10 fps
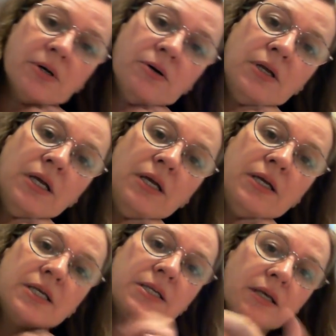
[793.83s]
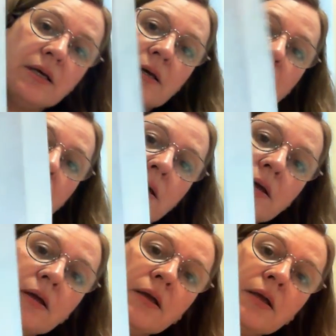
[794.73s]
about.
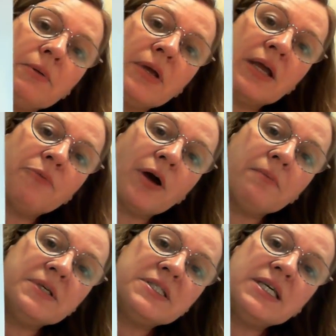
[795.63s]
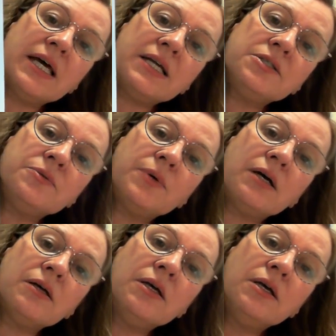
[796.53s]
You can't probably see that too
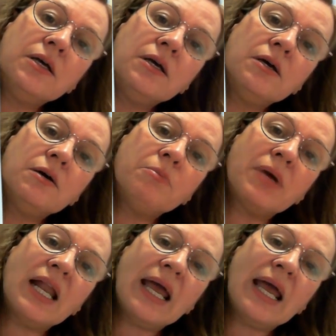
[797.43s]
well. But I